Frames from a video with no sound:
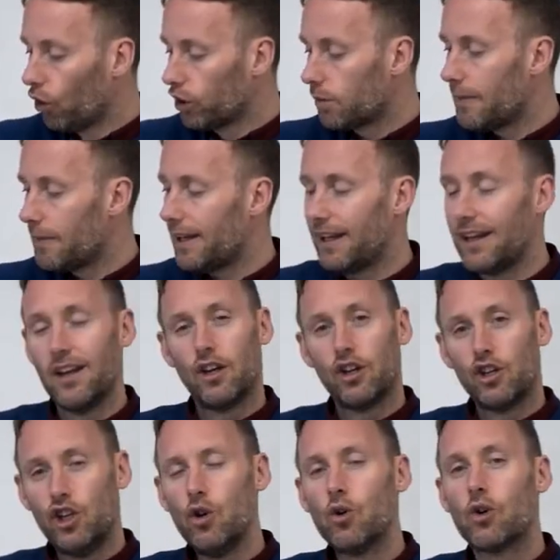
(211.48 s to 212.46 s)

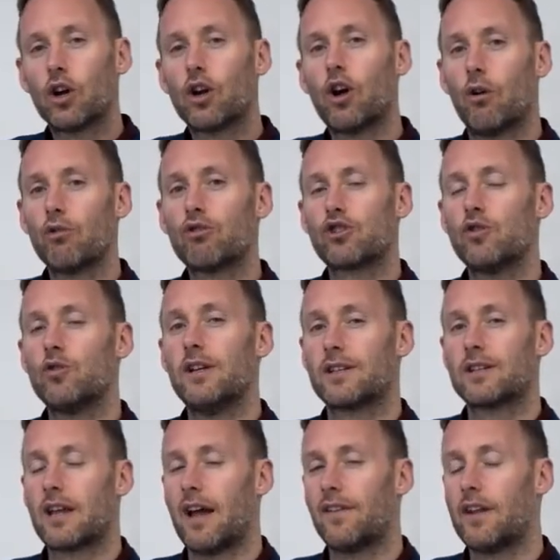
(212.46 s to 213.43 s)
ultimately, you could go through
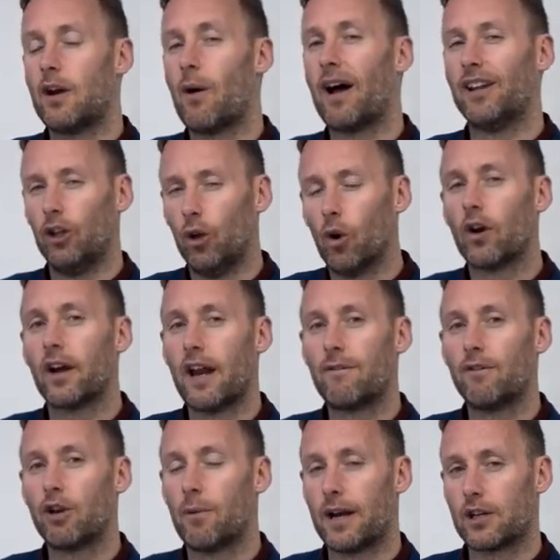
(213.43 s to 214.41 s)
this handout and look at
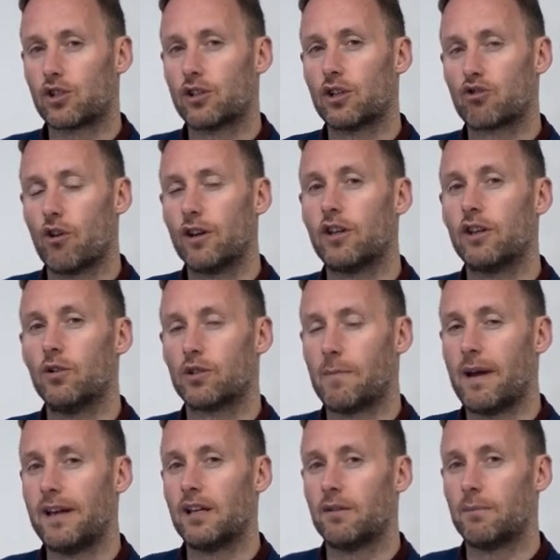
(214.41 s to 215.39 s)
every question and try to do
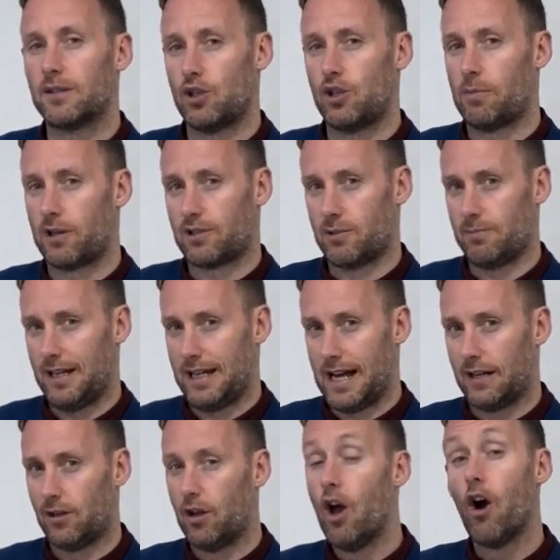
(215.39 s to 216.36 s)
as many of them as you possibly
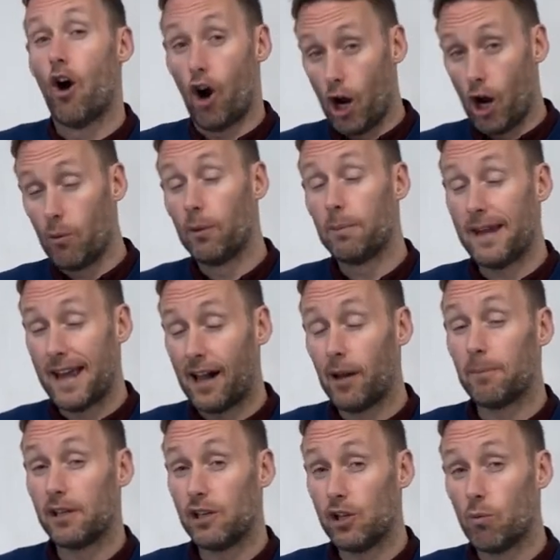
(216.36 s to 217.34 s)
can. I will be
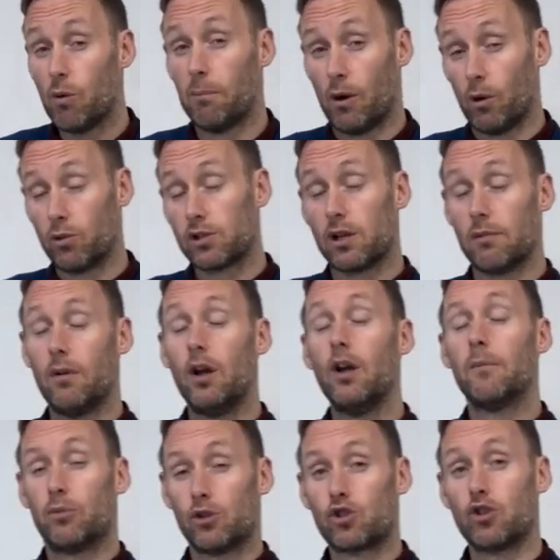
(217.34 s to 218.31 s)
helping you with most of
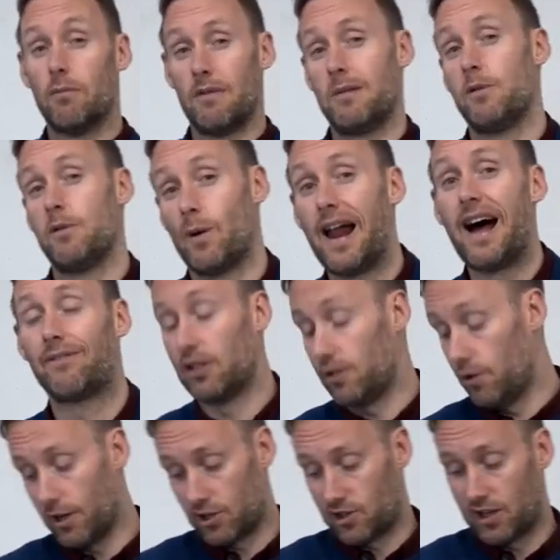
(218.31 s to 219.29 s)
them, but some of them you will have
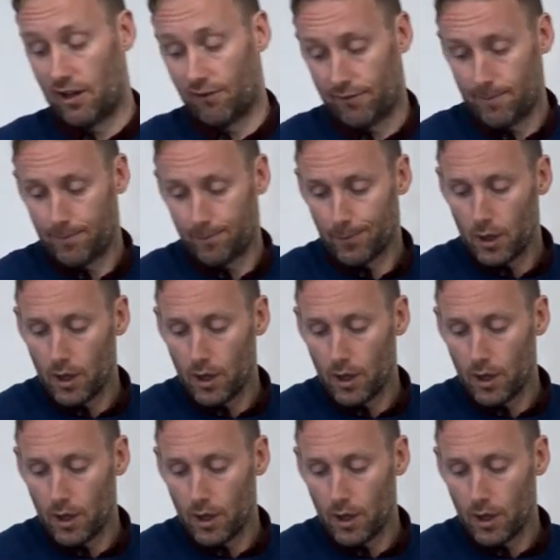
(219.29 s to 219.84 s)
to do yourself.